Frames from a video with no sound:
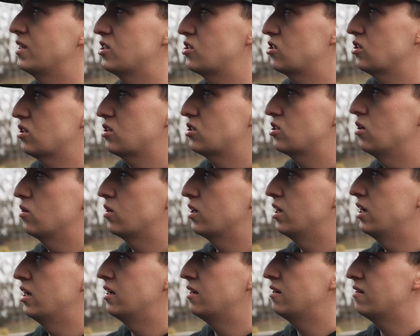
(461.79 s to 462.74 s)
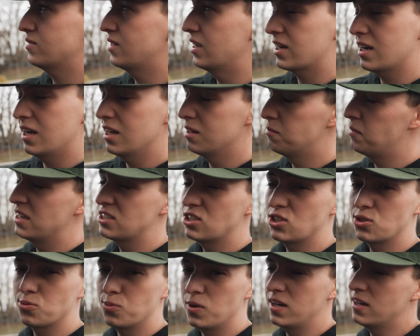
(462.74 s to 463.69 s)
just look so good. They're color match
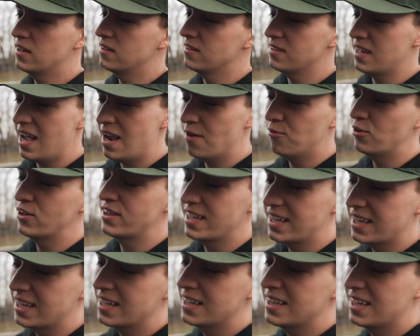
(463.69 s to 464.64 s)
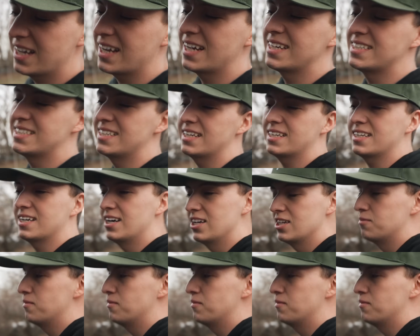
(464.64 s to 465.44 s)
as well. Everything, like I said, color